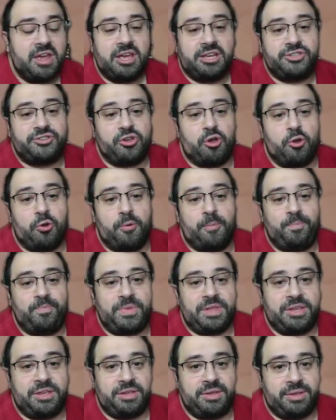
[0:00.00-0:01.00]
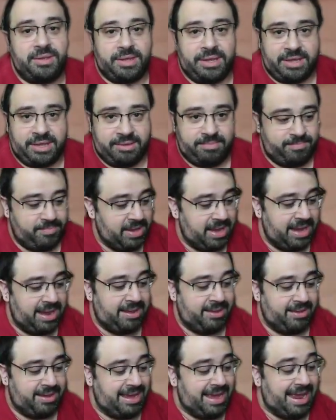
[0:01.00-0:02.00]
So
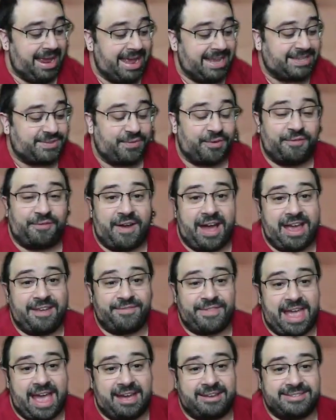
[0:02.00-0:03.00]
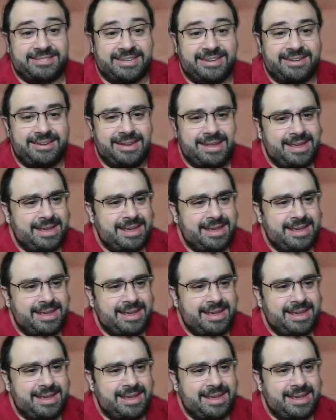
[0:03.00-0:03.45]
it hits for 5,000.